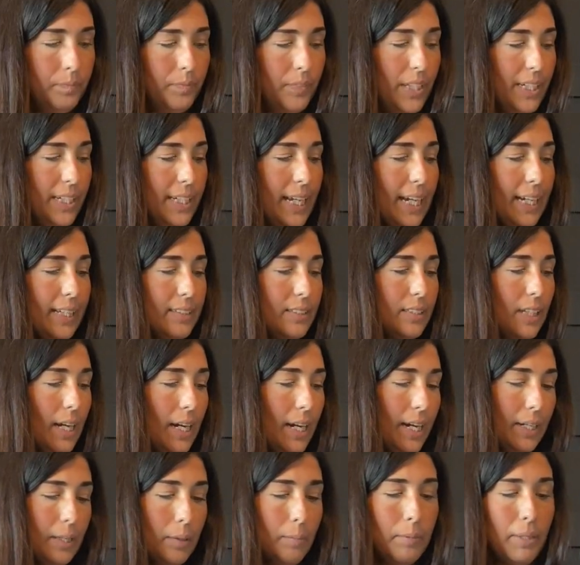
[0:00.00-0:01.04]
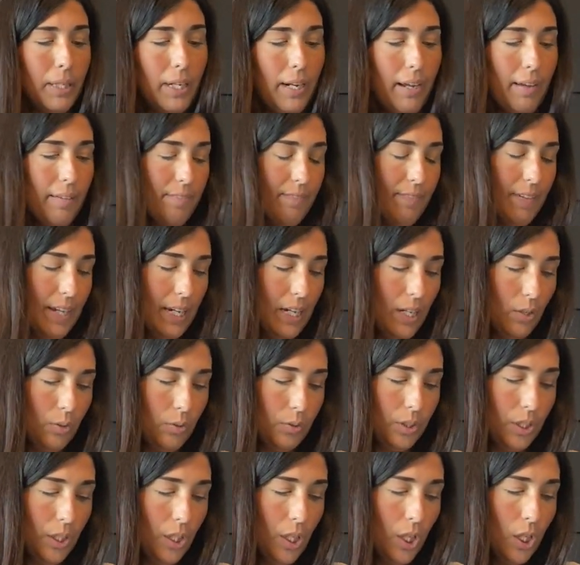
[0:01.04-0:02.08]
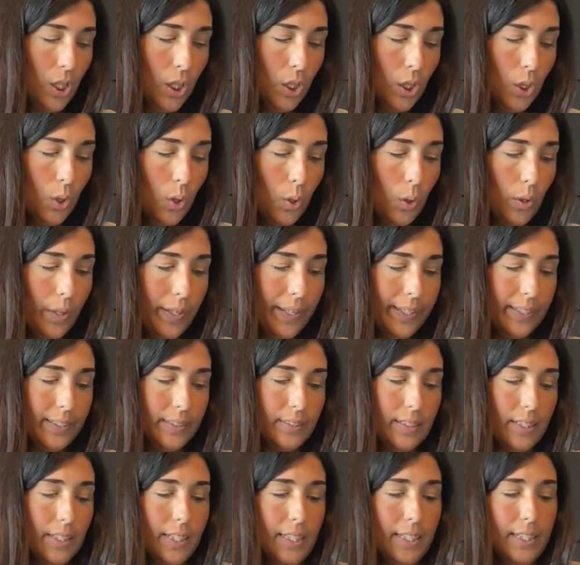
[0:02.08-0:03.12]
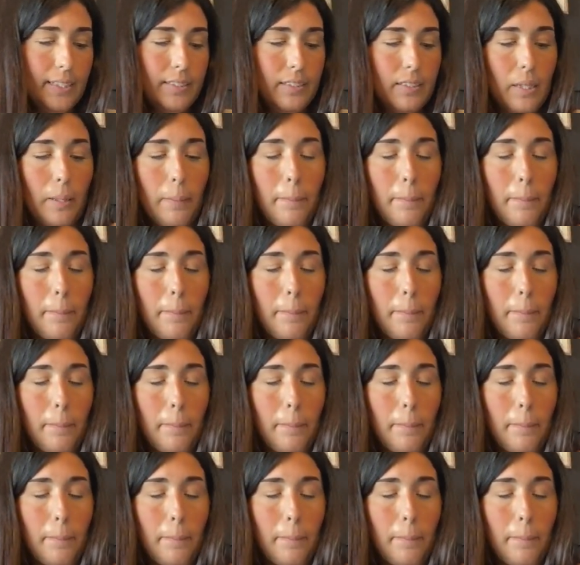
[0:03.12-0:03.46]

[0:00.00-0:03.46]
The next item that I found is this